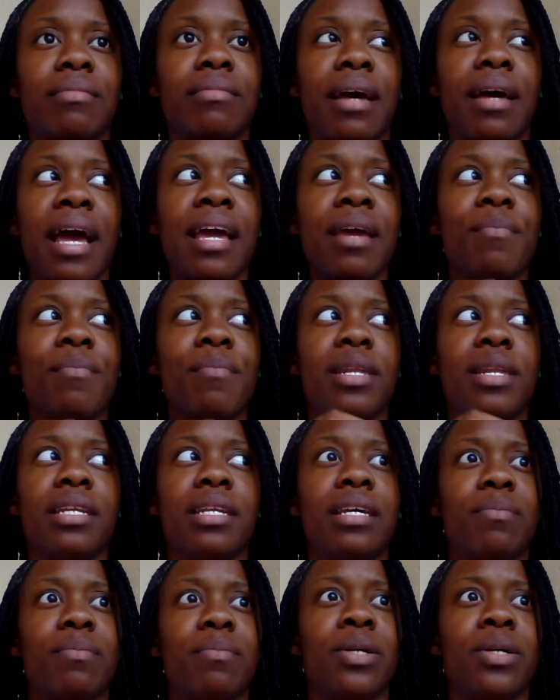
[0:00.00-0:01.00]
I ain't been in
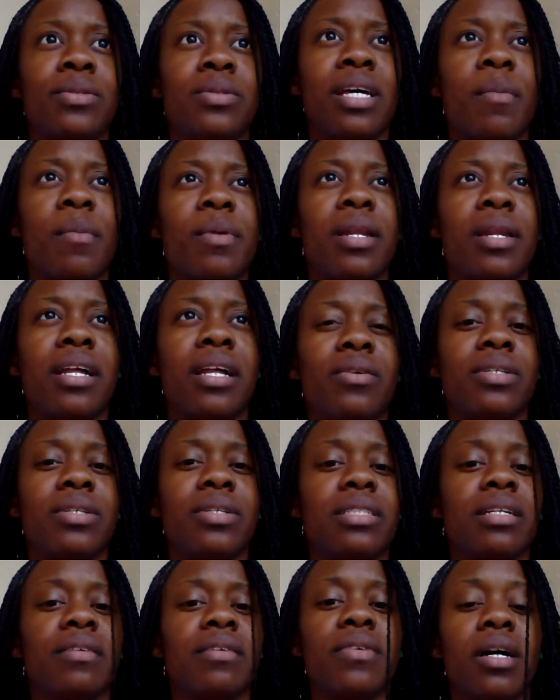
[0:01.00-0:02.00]
depth no time, and I know this
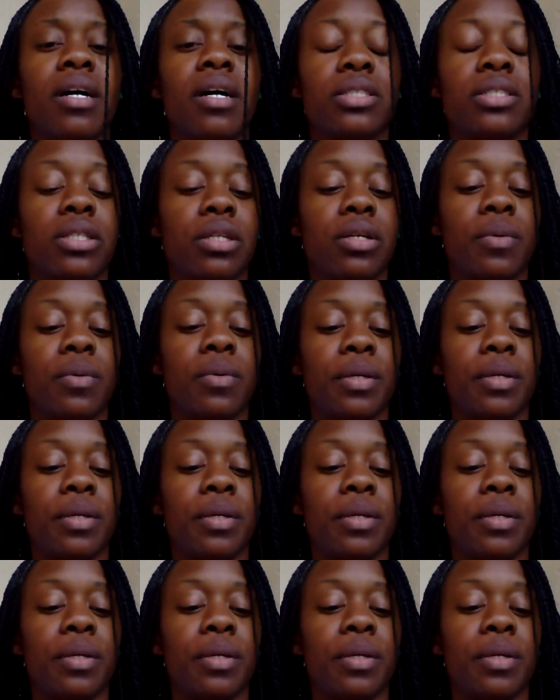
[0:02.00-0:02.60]
stuff. Y'all should know